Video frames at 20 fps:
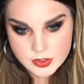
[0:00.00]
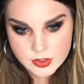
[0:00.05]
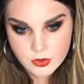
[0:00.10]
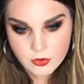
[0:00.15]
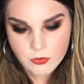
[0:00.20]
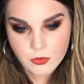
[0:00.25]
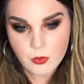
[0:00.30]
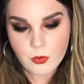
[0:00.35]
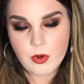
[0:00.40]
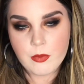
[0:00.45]
So
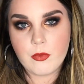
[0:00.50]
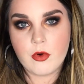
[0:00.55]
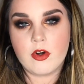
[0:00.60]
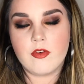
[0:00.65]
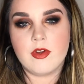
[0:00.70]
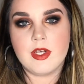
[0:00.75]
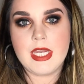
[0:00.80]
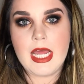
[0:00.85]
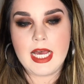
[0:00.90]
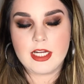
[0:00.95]
if you want more
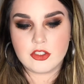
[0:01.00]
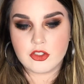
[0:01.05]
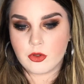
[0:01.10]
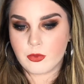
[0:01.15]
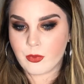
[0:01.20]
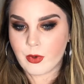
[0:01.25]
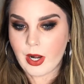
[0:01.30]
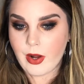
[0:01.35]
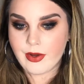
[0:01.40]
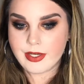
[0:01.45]
of a
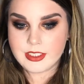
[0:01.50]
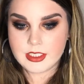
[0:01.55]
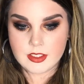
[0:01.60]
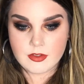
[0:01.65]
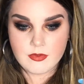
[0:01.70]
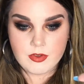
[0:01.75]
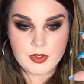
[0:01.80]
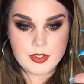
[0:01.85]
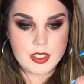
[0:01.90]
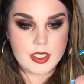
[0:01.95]
natural brow, I
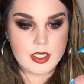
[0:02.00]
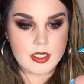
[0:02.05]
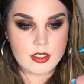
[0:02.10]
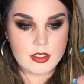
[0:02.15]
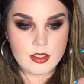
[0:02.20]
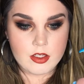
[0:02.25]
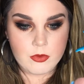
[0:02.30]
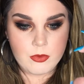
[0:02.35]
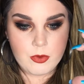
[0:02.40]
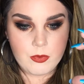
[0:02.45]
did fill it in
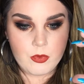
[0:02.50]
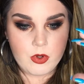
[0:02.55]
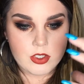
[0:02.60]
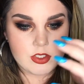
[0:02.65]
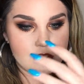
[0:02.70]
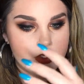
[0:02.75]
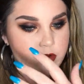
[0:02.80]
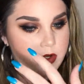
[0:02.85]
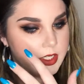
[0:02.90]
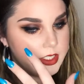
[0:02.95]
a little bit more
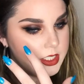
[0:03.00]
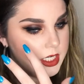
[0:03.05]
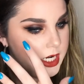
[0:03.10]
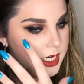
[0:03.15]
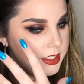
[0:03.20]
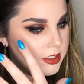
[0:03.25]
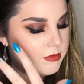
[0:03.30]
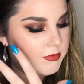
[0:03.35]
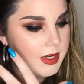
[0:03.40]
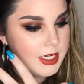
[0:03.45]
so it
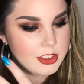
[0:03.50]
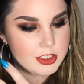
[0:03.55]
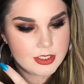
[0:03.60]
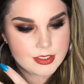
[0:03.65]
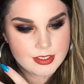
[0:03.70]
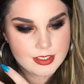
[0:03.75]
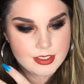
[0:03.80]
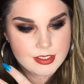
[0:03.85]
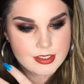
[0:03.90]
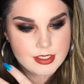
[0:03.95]
kind of
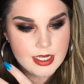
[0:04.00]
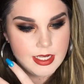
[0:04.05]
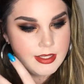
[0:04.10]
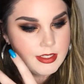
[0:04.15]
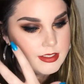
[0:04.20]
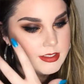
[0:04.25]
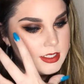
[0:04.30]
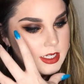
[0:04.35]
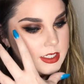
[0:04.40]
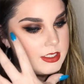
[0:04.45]
matches this side.
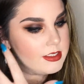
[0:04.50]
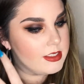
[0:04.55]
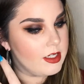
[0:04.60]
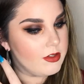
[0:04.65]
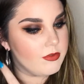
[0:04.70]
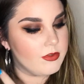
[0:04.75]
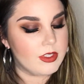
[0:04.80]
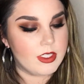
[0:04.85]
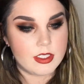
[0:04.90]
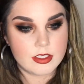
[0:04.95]
This side is
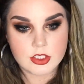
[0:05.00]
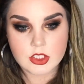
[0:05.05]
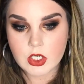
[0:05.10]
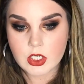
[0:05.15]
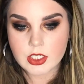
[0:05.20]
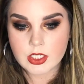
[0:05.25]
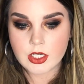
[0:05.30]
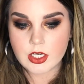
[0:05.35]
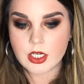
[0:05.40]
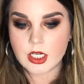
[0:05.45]
definitely
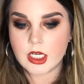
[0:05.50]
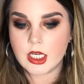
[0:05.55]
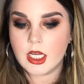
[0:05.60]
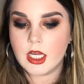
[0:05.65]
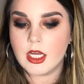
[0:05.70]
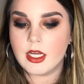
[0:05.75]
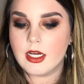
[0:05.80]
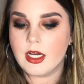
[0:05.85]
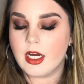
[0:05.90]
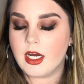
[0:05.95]
darker.
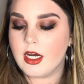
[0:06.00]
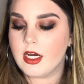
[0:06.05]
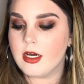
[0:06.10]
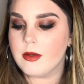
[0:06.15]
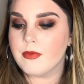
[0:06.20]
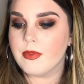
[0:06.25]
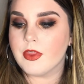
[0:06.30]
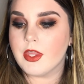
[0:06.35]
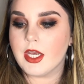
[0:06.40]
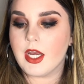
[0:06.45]

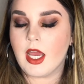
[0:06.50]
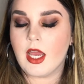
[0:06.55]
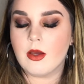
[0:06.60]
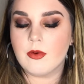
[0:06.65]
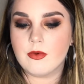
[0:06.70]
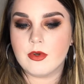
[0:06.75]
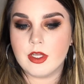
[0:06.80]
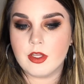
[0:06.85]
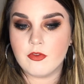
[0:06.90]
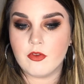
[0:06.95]

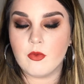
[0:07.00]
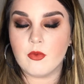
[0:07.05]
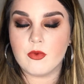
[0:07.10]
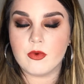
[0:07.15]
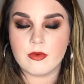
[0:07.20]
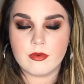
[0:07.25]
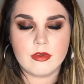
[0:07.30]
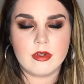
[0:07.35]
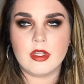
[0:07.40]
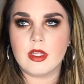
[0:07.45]

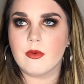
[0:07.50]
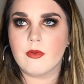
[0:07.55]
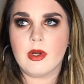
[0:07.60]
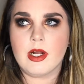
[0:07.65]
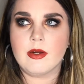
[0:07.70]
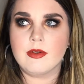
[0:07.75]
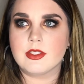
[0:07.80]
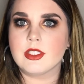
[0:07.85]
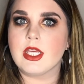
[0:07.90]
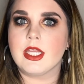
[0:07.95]

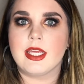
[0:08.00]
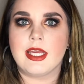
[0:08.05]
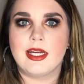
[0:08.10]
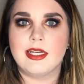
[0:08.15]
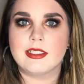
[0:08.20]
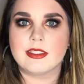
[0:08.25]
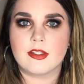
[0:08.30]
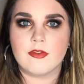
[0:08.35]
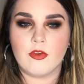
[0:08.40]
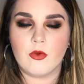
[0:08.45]
Where I was getting
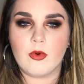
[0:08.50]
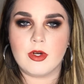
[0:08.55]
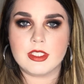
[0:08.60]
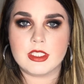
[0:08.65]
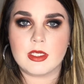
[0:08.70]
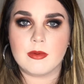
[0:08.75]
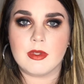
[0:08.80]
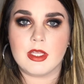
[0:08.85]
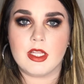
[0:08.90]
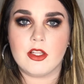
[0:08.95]
at is if you
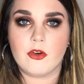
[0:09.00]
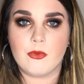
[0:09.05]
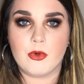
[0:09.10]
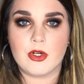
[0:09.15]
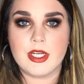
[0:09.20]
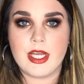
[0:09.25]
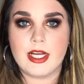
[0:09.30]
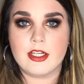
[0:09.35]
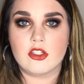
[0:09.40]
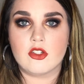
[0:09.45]
want something a little
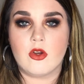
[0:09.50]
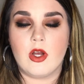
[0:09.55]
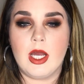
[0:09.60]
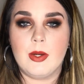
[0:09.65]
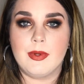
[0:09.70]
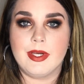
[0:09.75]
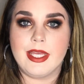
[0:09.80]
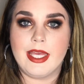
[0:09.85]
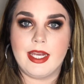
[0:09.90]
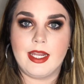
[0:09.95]
more natural,
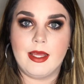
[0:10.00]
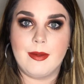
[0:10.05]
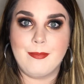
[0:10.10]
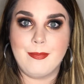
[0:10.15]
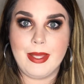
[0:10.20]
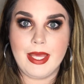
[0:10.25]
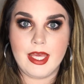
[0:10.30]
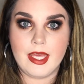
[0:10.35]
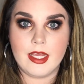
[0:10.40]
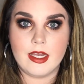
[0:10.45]
I would get a
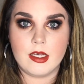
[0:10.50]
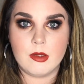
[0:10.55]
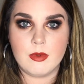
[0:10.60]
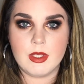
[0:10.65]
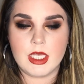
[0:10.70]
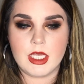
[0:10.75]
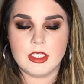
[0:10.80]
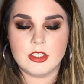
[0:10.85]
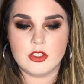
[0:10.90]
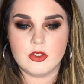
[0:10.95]
pen
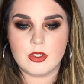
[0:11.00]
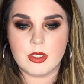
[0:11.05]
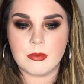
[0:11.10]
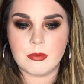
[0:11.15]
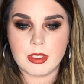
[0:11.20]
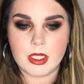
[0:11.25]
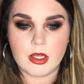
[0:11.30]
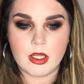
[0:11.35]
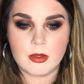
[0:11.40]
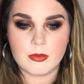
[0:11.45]
because you
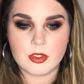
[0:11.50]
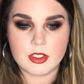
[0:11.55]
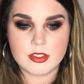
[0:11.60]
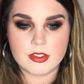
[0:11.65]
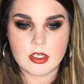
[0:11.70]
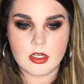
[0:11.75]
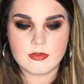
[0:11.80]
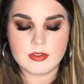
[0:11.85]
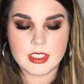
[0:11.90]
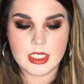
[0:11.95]
can be a lot more
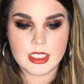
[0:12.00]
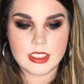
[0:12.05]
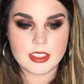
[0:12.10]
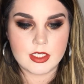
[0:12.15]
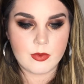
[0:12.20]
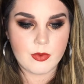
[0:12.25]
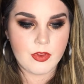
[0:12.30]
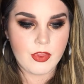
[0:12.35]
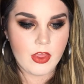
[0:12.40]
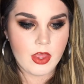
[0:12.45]

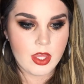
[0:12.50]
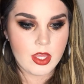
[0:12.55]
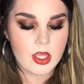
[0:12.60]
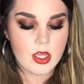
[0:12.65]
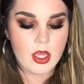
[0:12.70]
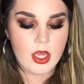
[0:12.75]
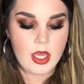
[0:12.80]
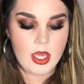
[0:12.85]
soft-handed with it.